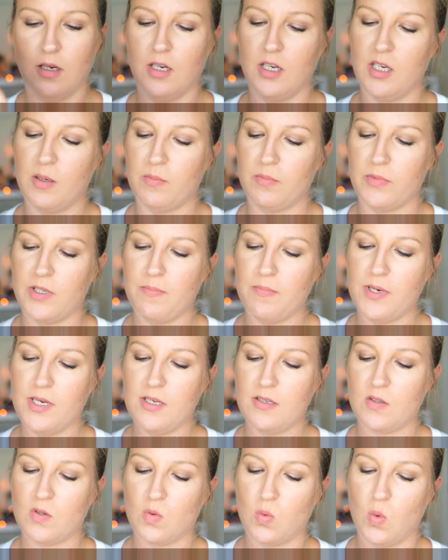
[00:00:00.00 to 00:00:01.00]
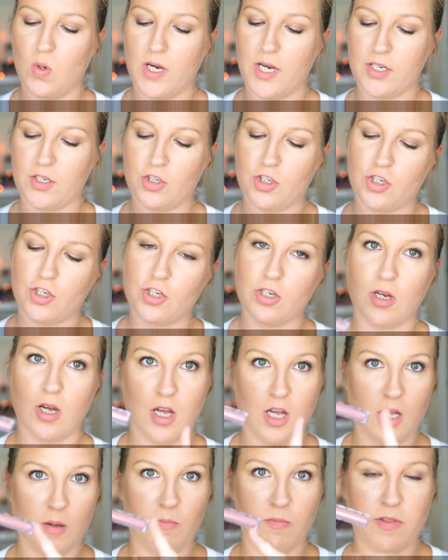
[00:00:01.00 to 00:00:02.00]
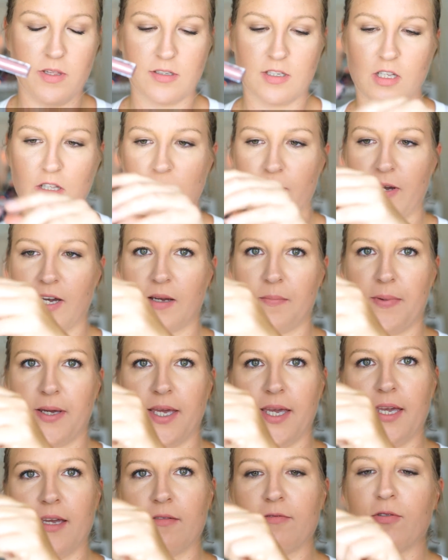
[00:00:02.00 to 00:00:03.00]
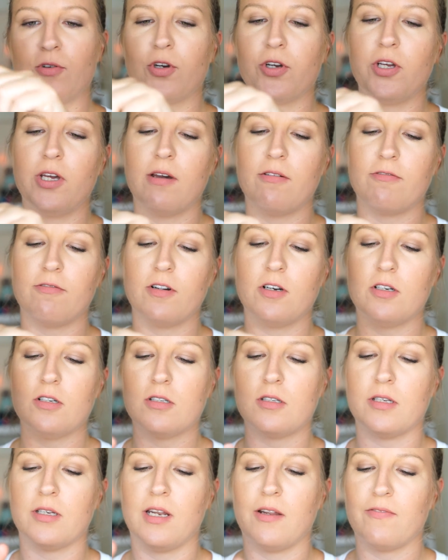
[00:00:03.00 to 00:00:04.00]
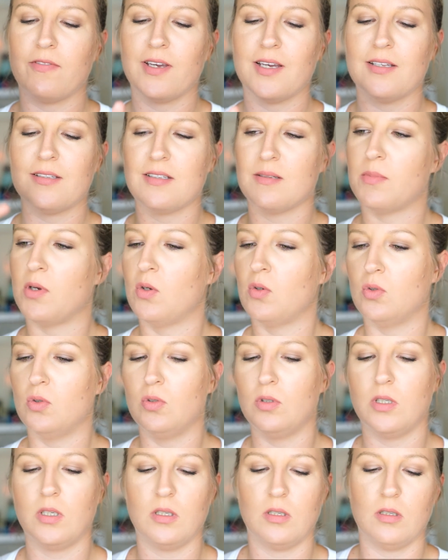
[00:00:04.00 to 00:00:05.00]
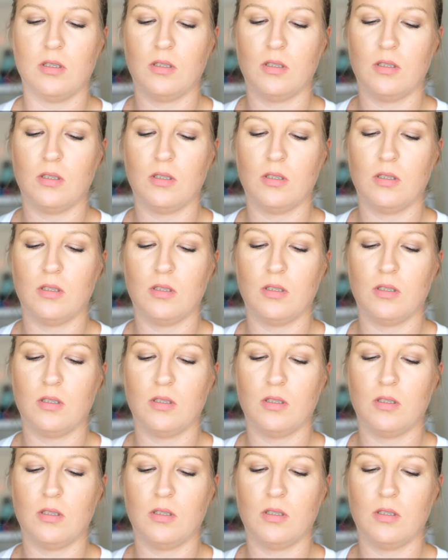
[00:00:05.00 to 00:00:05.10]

Um, let me swatch um, this on the back of my hand for you at first. And I've got some old